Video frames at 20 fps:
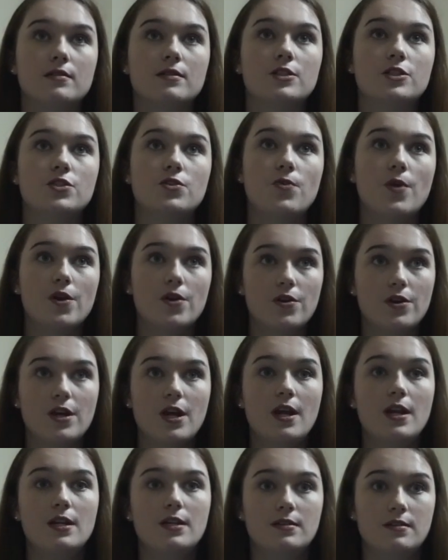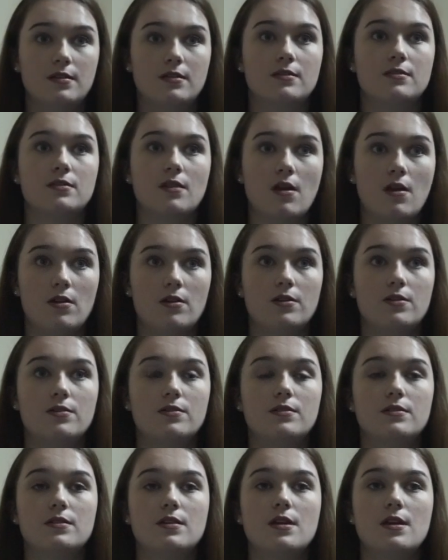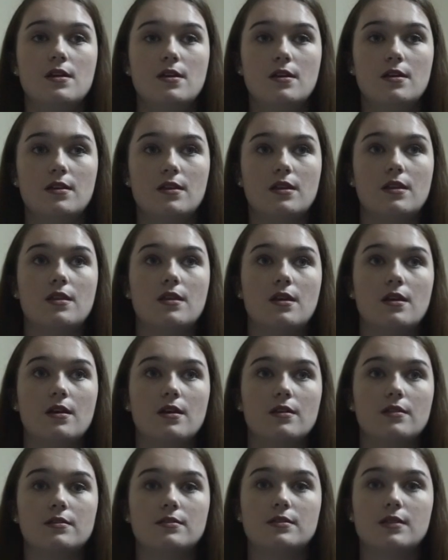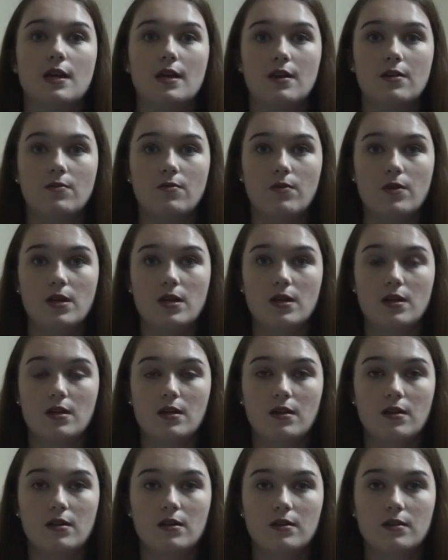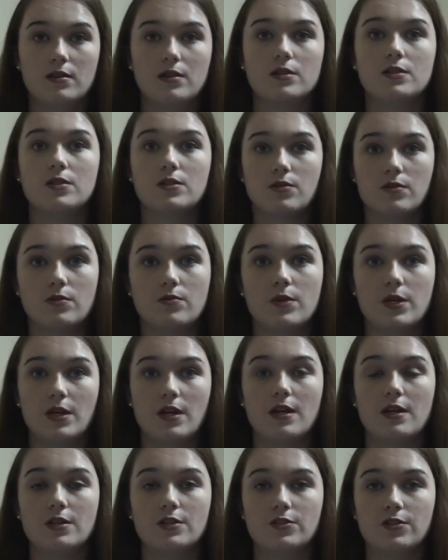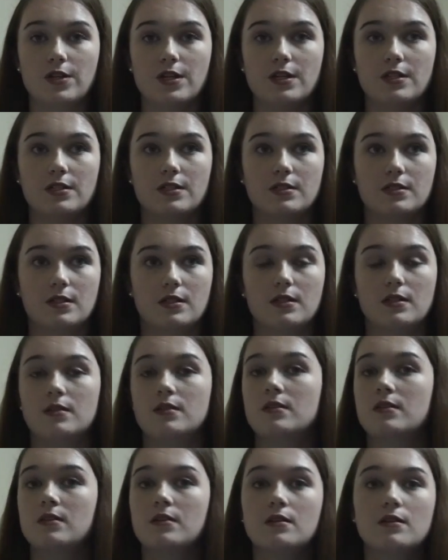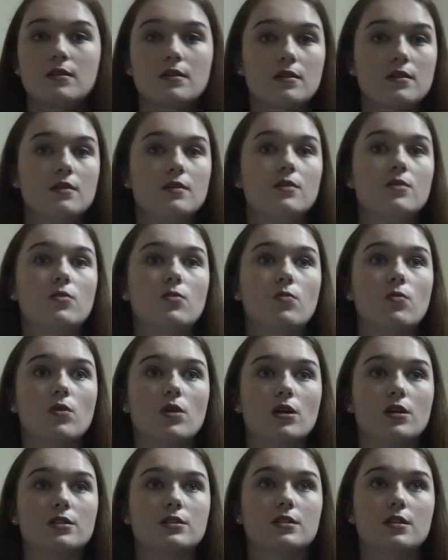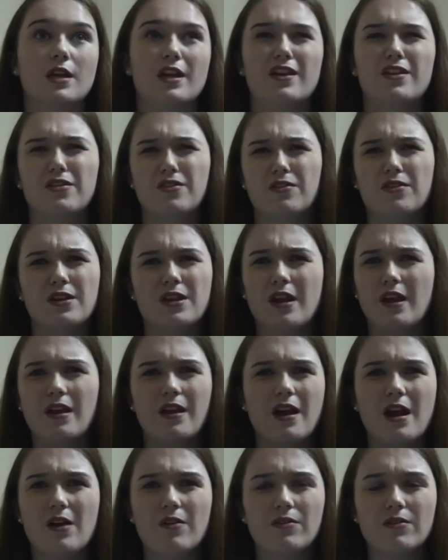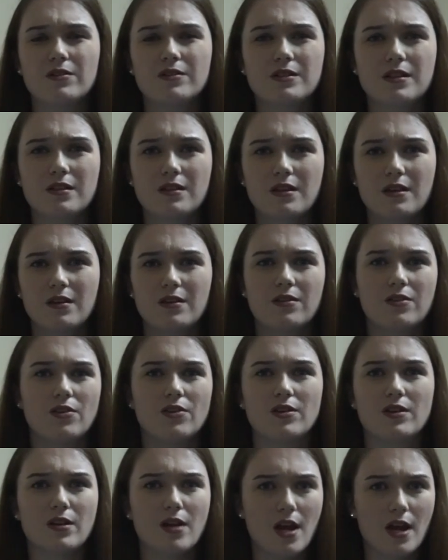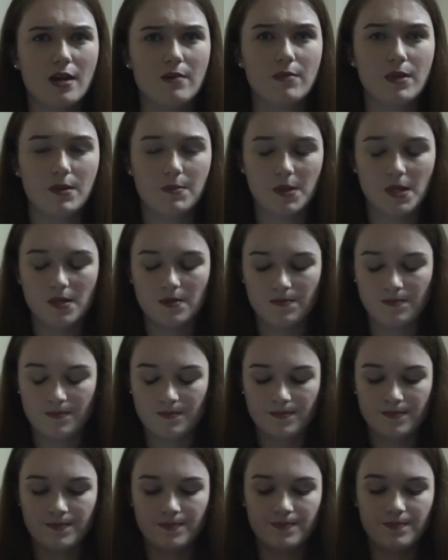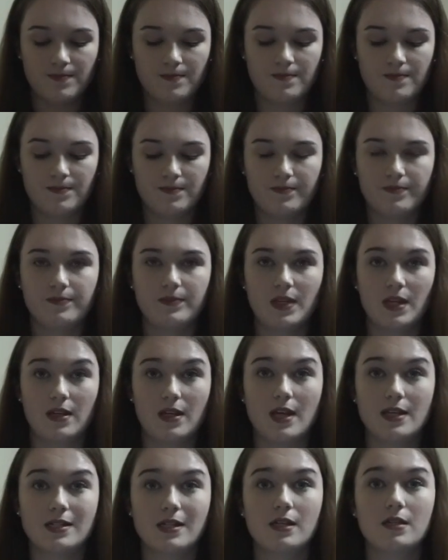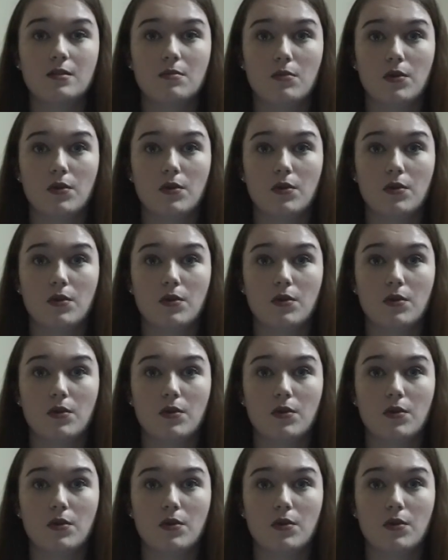$286 the second week, so the week I trained, because I worked like 38 hours, I think, 39 maybe. And that's like the